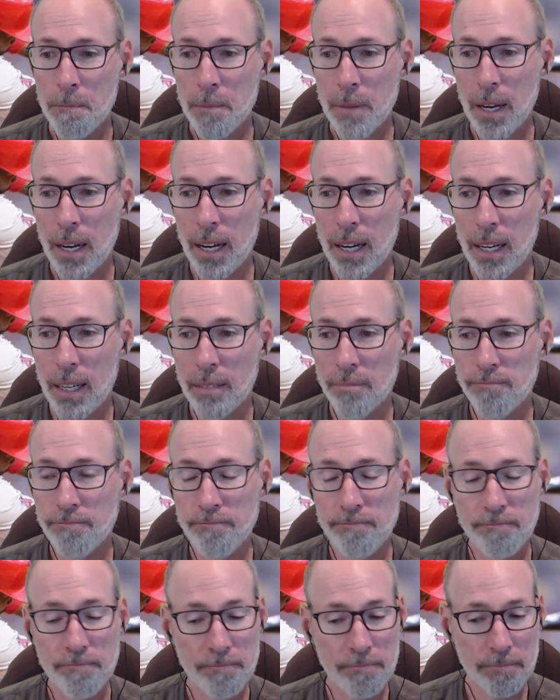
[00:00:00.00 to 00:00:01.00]

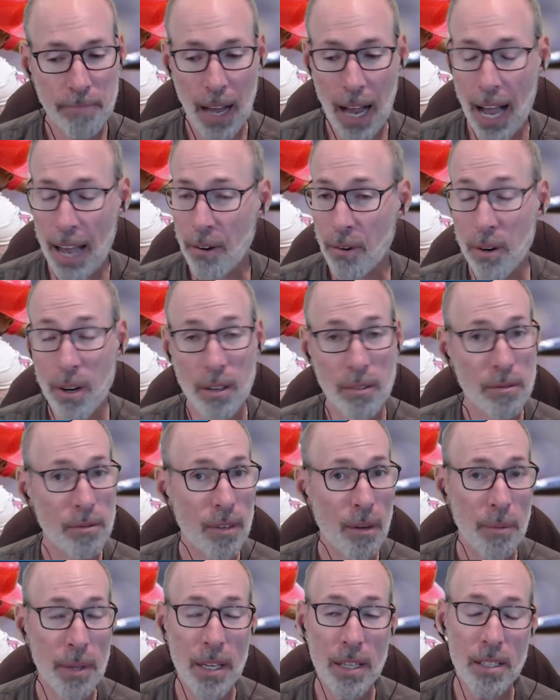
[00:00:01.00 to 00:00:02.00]
I don't know.
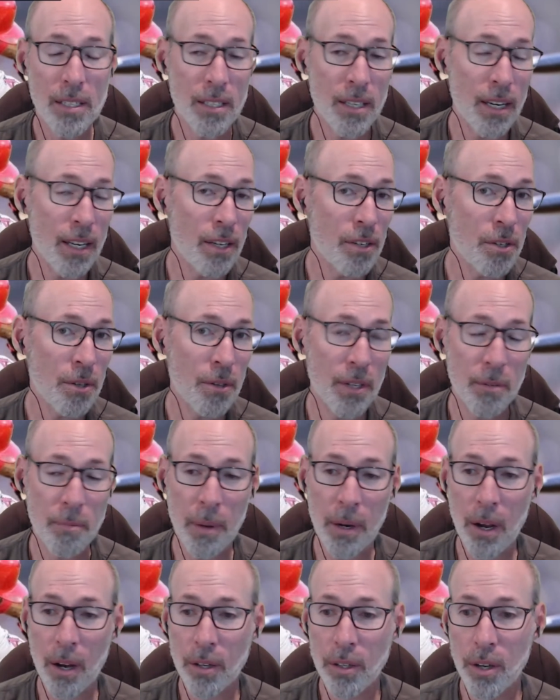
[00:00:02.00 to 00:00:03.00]
I mean, this is an issue that's
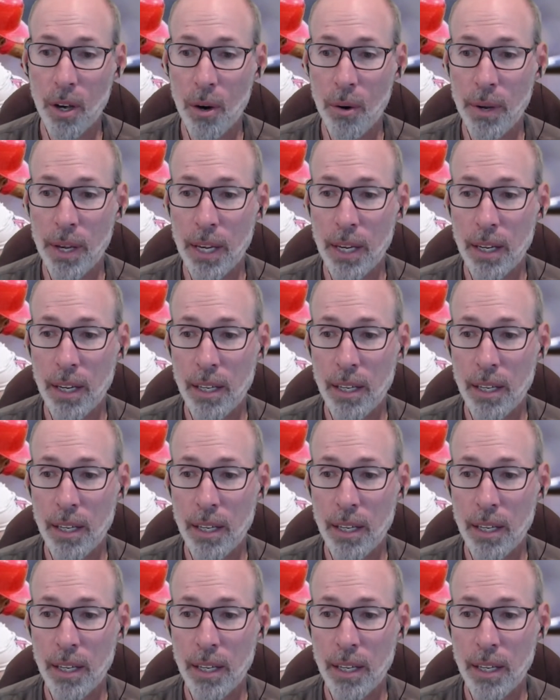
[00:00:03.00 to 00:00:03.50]
been ongoing.